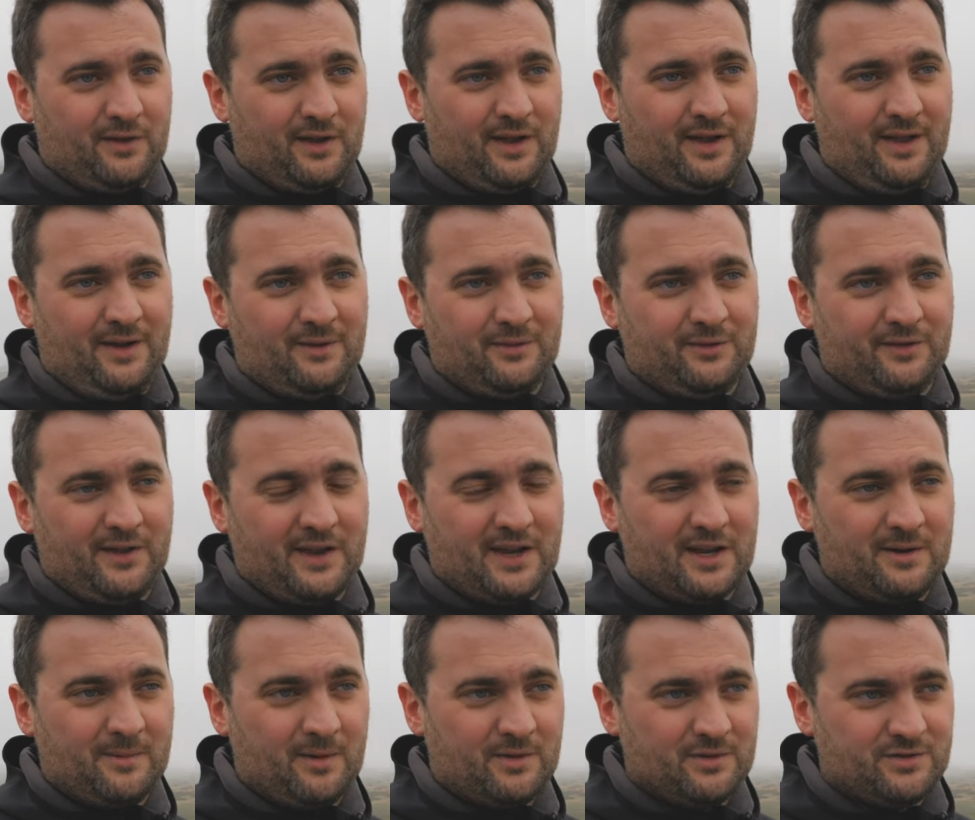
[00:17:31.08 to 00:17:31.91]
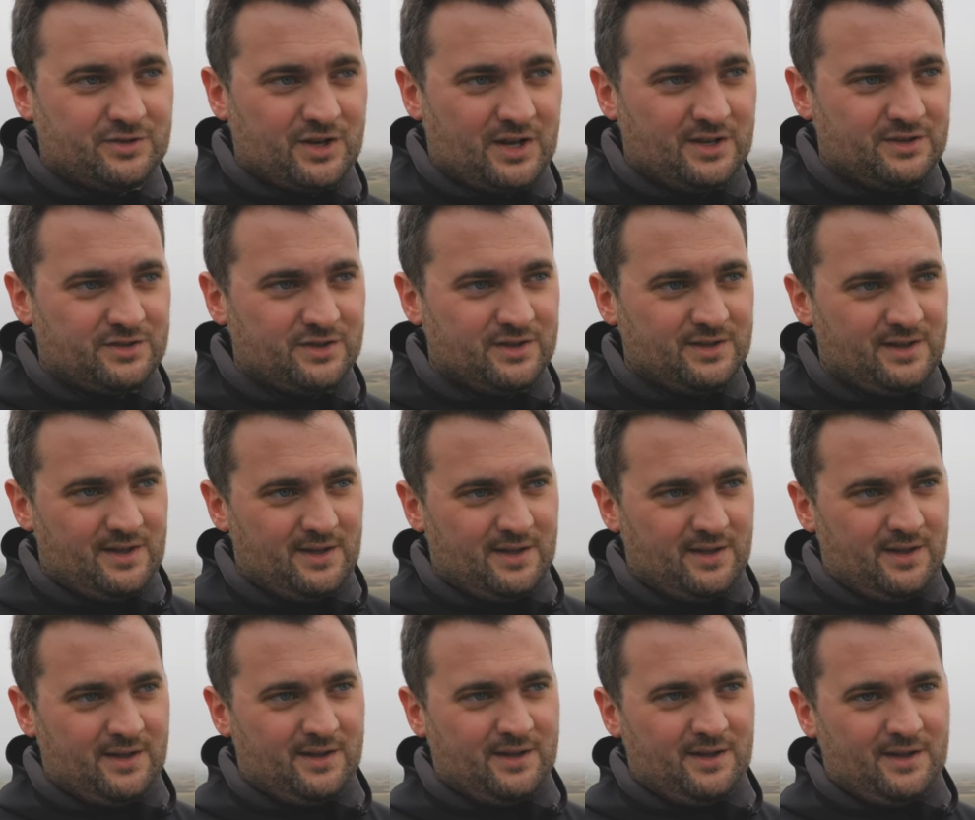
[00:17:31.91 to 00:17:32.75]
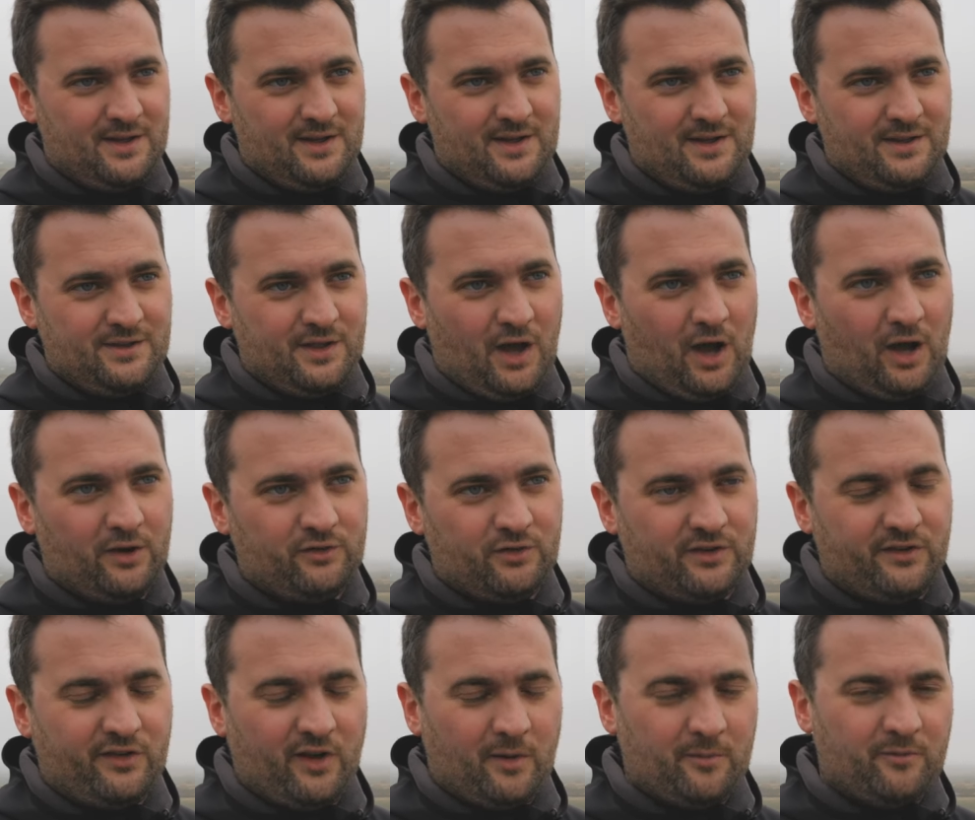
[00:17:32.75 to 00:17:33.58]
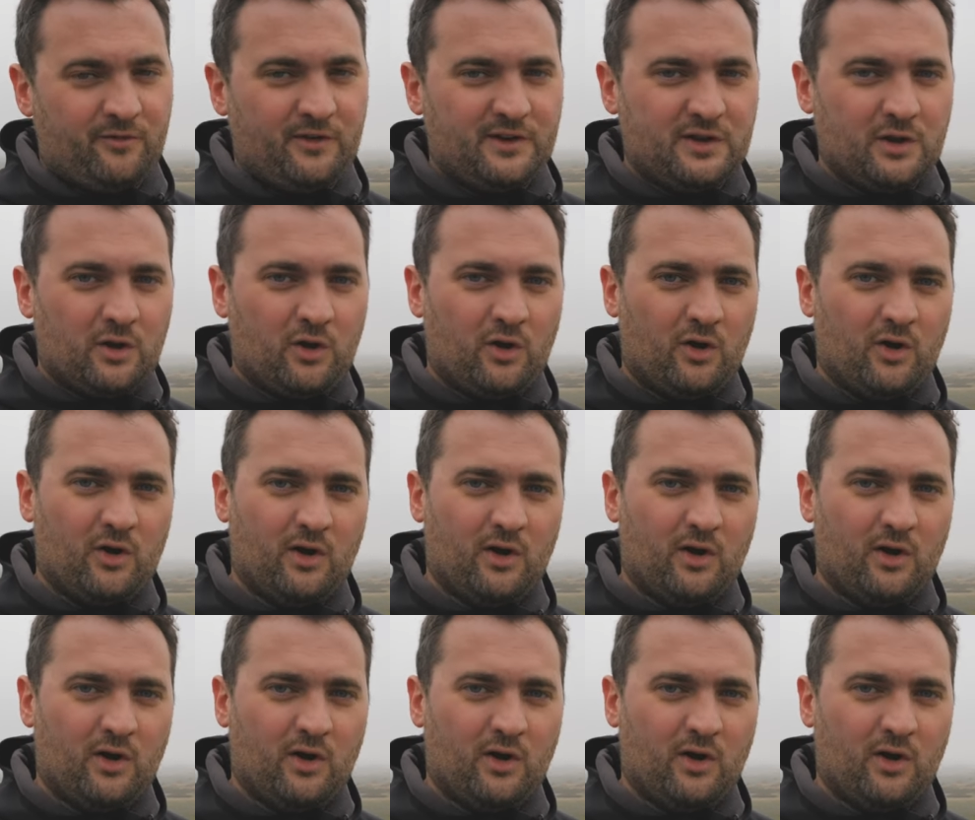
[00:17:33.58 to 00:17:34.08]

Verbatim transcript: I was thinking about changing the, the 100 sub video,